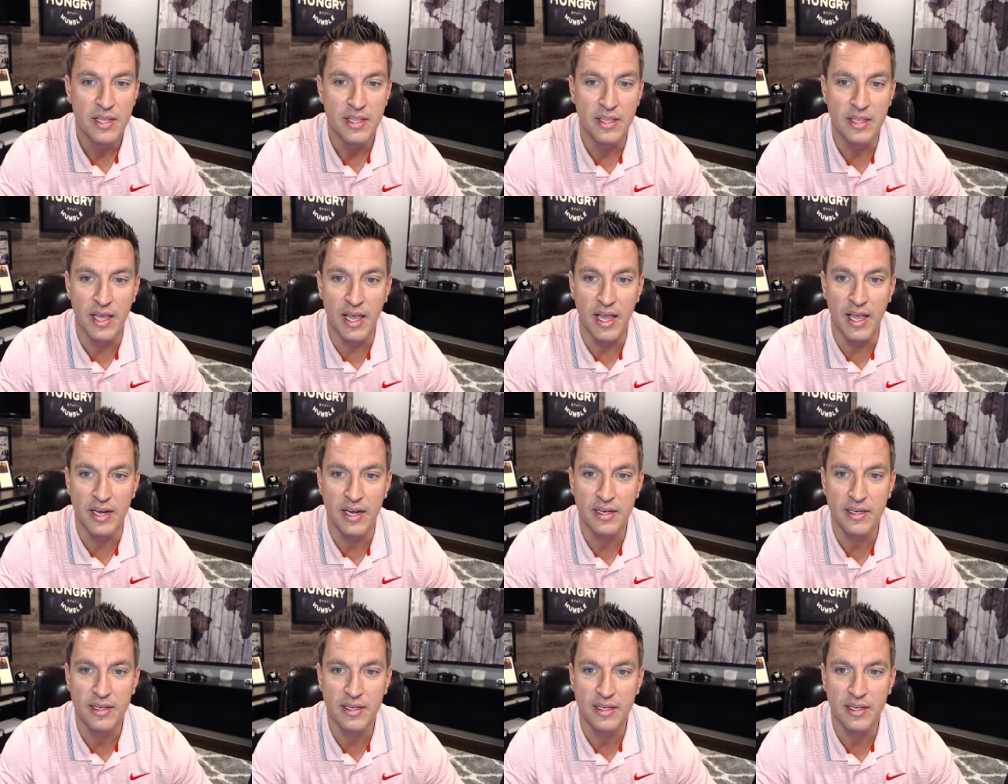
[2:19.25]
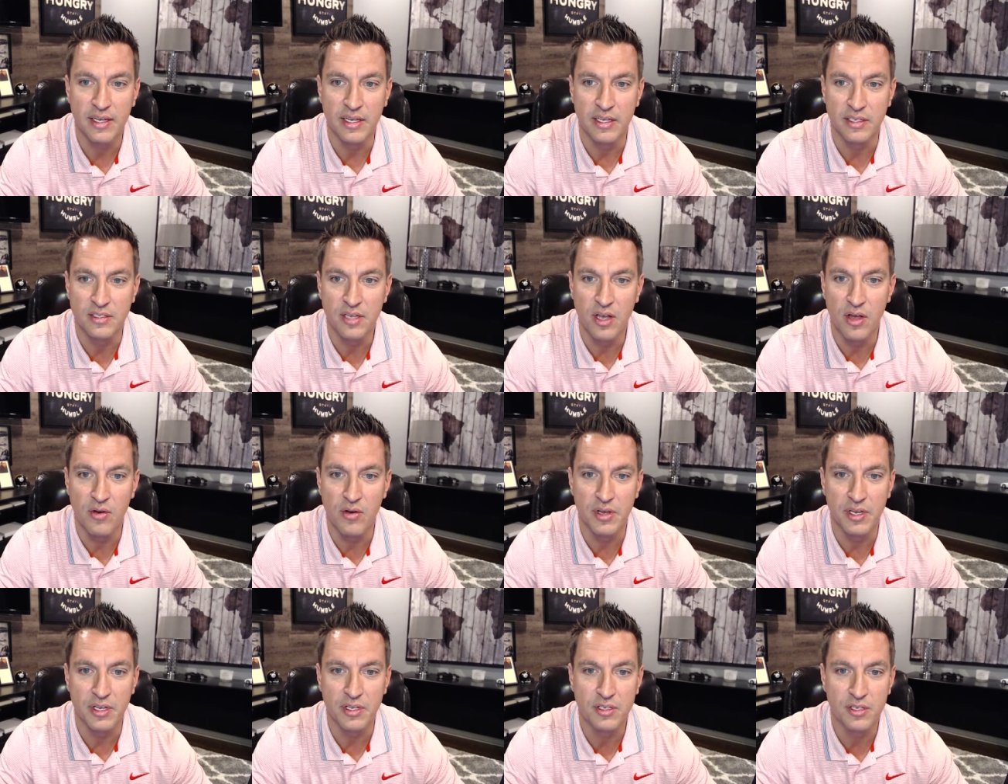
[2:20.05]
that is
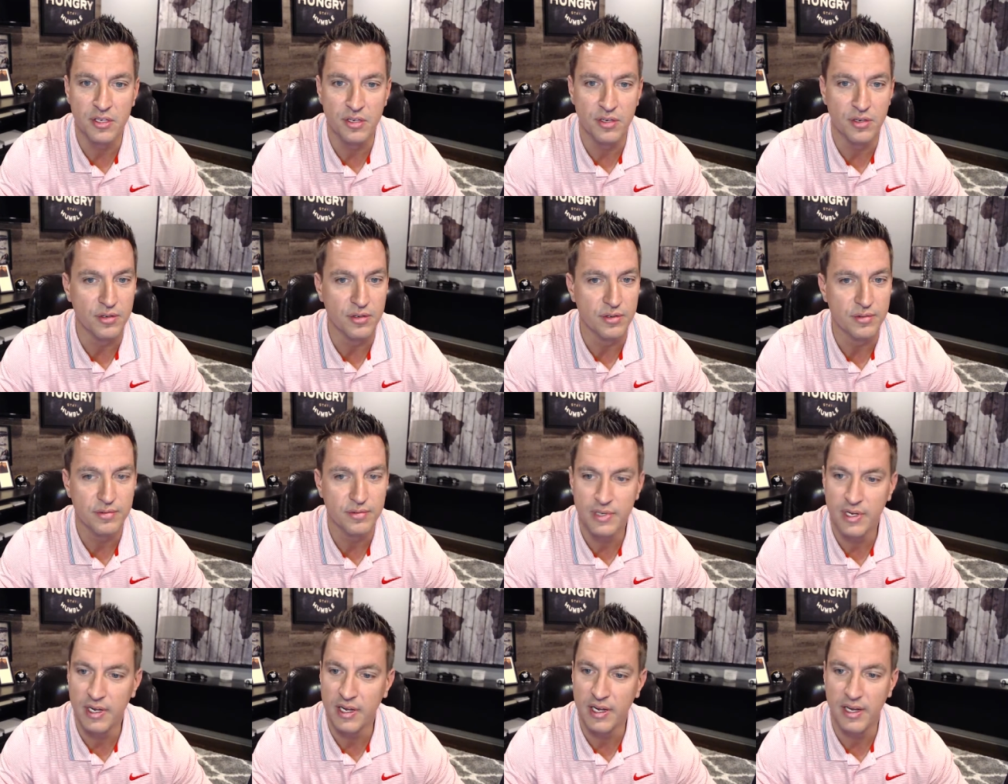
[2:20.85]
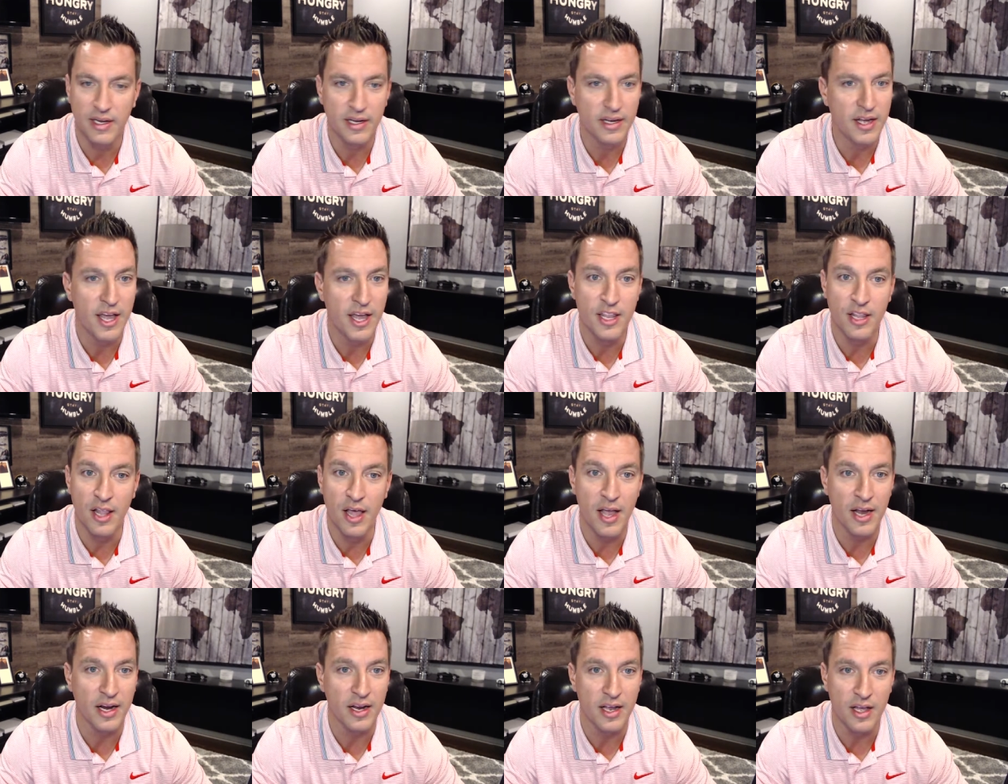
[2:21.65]
going to uh,
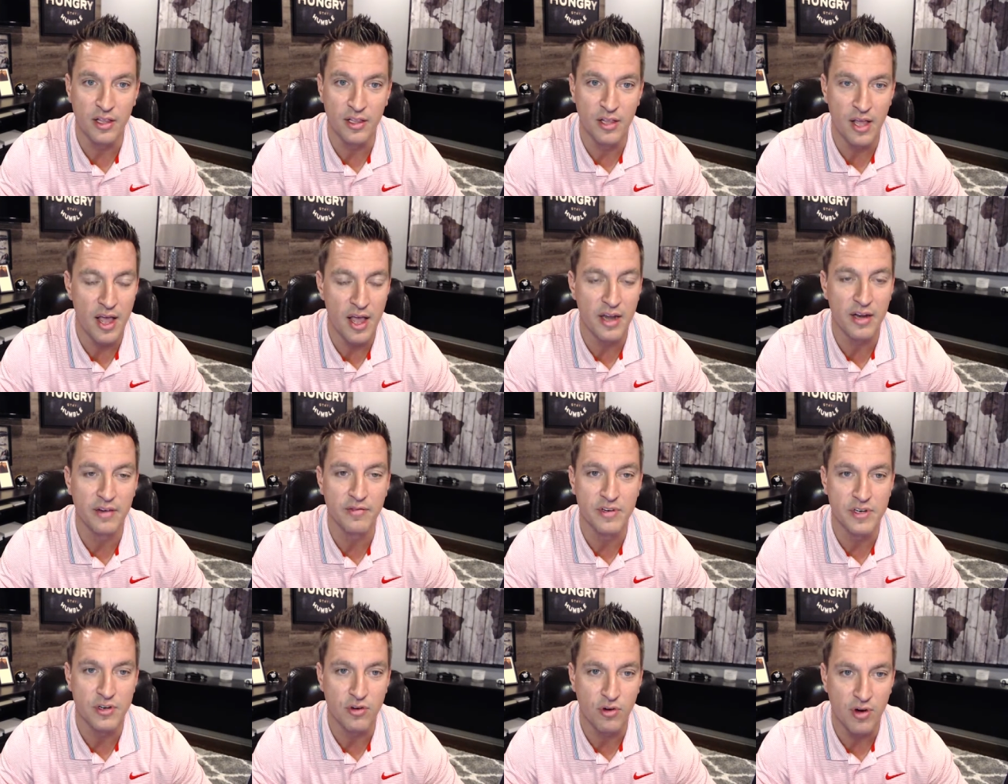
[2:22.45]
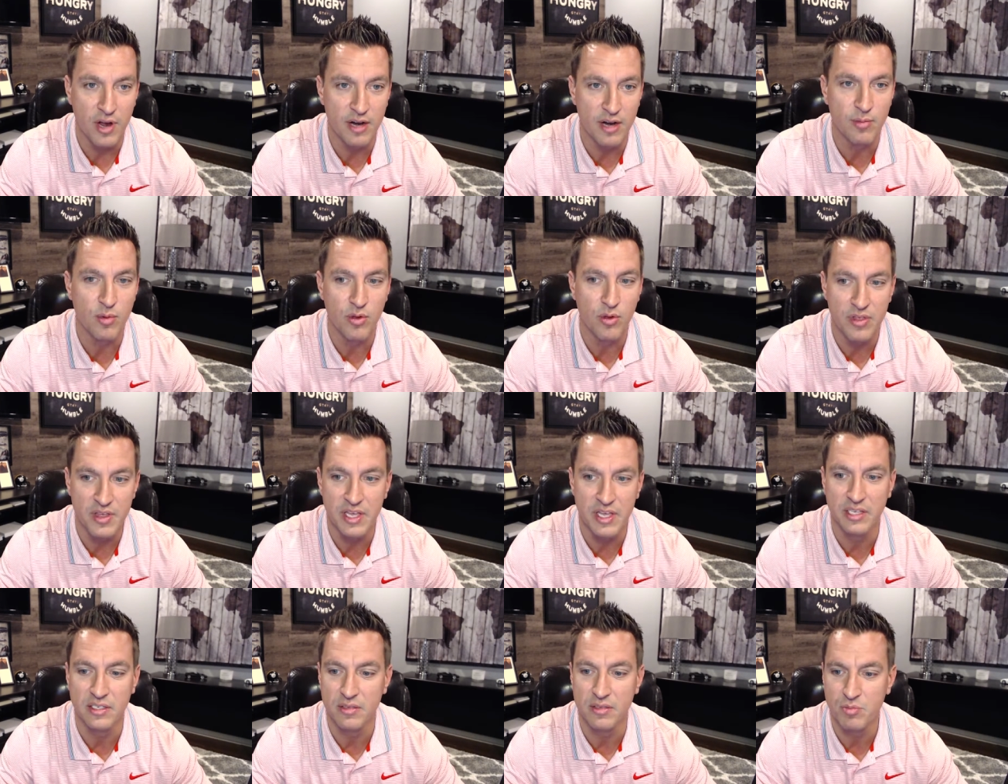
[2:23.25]
unlock a lot of incredible
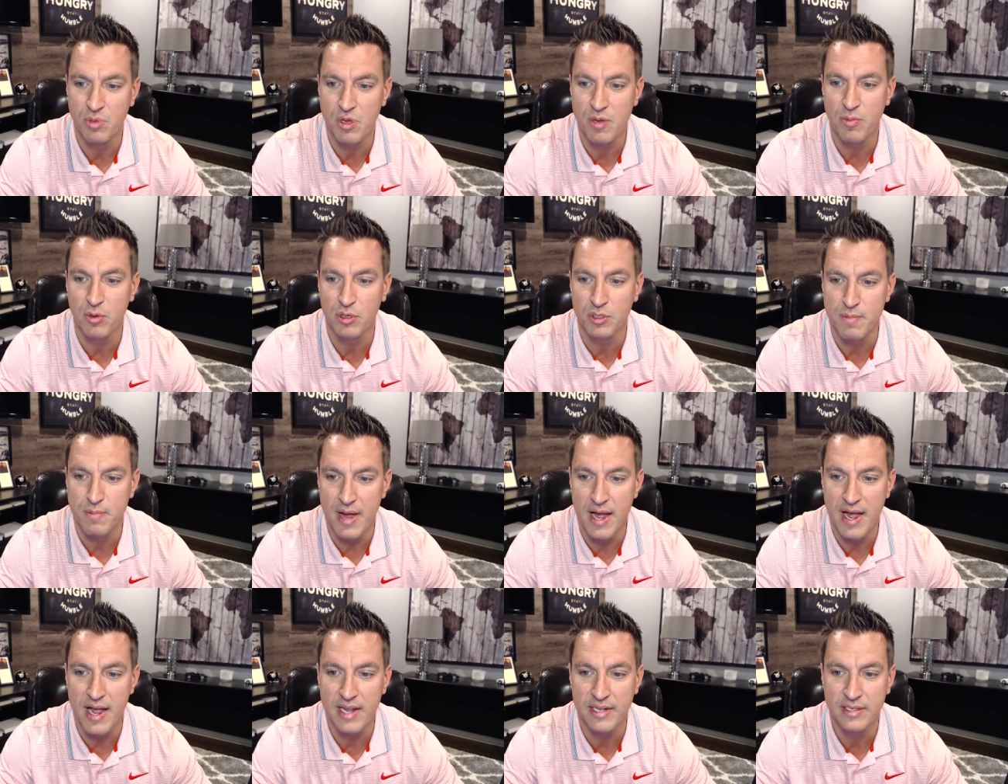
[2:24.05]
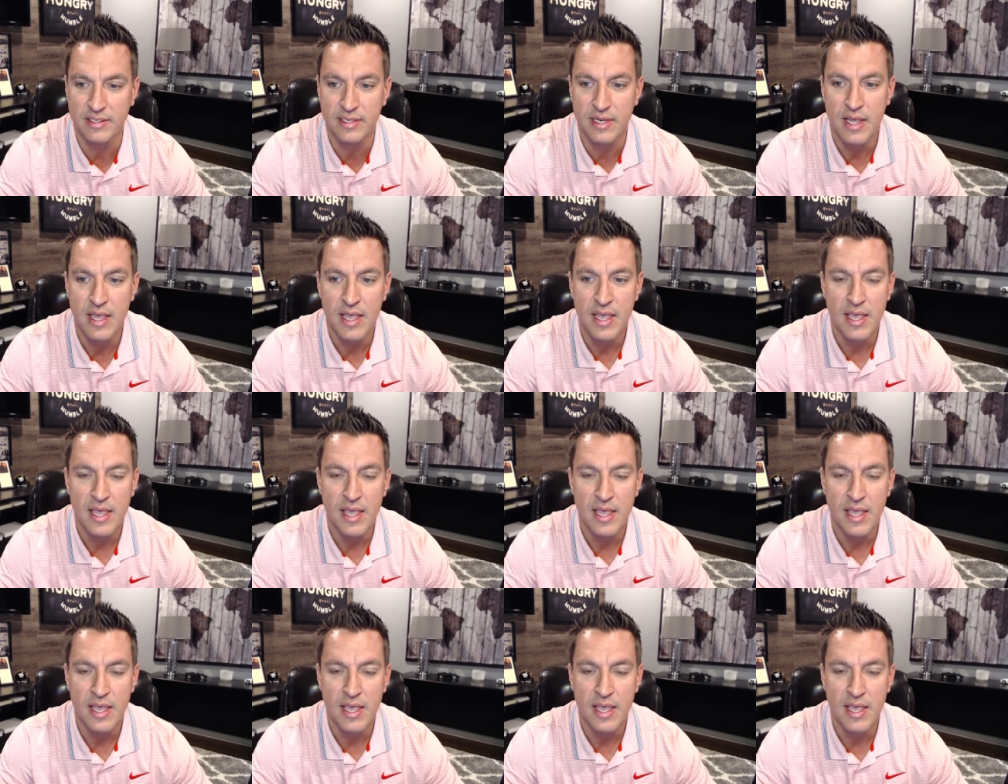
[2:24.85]
things in people's minds